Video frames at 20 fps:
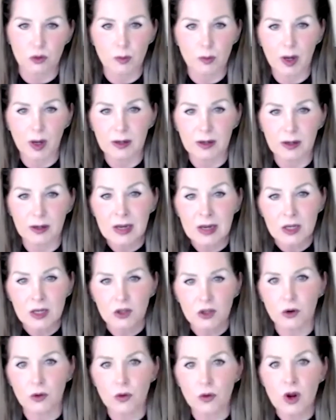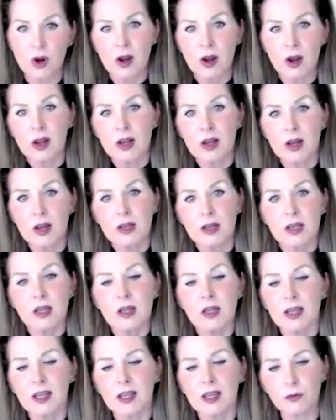But, you know,
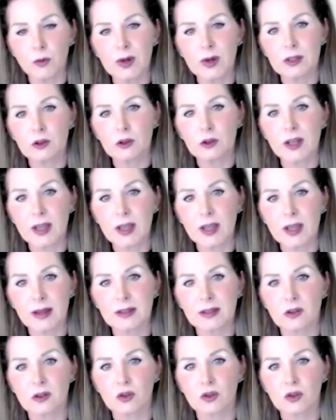if we look at